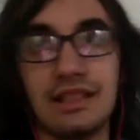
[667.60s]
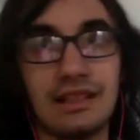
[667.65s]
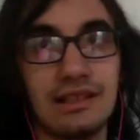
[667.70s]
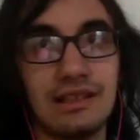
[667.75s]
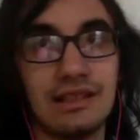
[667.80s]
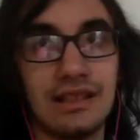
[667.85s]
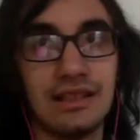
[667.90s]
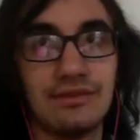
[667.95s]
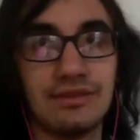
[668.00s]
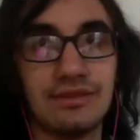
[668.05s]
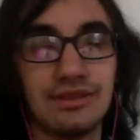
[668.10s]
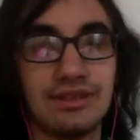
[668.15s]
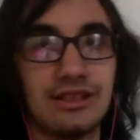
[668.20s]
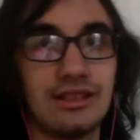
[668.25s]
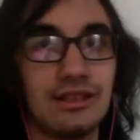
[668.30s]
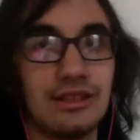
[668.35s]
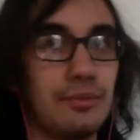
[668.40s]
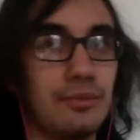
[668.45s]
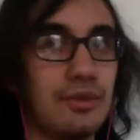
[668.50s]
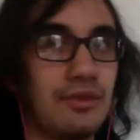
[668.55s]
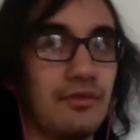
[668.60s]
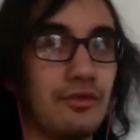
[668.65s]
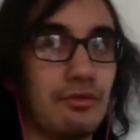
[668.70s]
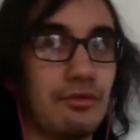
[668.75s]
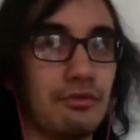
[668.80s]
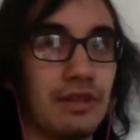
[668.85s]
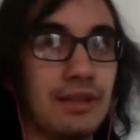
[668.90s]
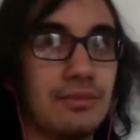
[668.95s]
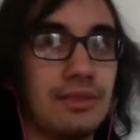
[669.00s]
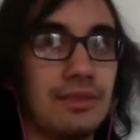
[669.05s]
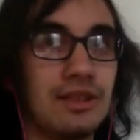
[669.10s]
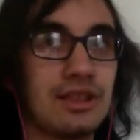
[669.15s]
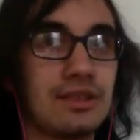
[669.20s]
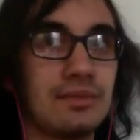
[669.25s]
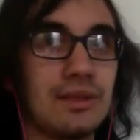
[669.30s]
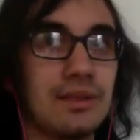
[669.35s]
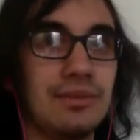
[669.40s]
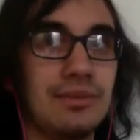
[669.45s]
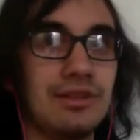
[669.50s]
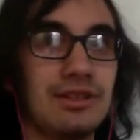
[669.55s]
give this shit a little bit of a remix,
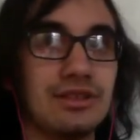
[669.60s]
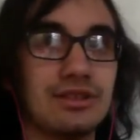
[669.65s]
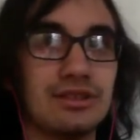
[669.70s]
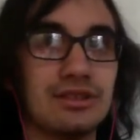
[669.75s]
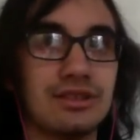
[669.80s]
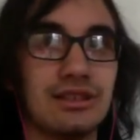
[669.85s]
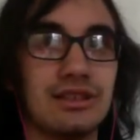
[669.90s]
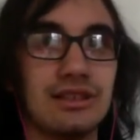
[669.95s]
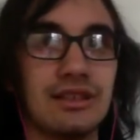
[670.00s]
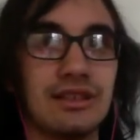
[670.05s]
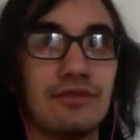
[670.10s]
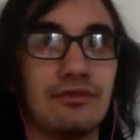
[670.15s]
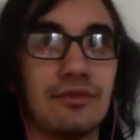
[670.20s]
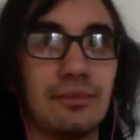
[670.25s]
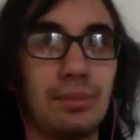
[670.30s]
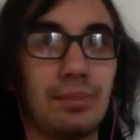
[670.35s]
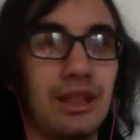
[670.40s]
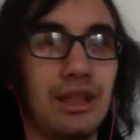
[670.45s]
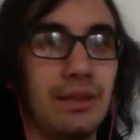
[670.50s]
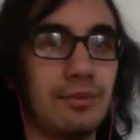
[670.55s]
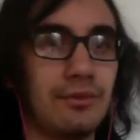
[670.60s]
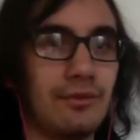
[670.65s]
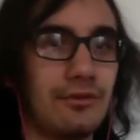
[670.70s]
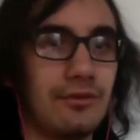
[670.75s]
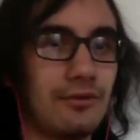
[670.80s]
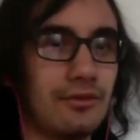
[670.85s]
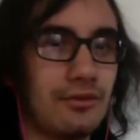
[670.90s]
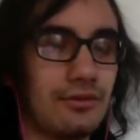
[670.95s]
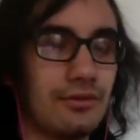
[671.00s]
maybe listen to different people,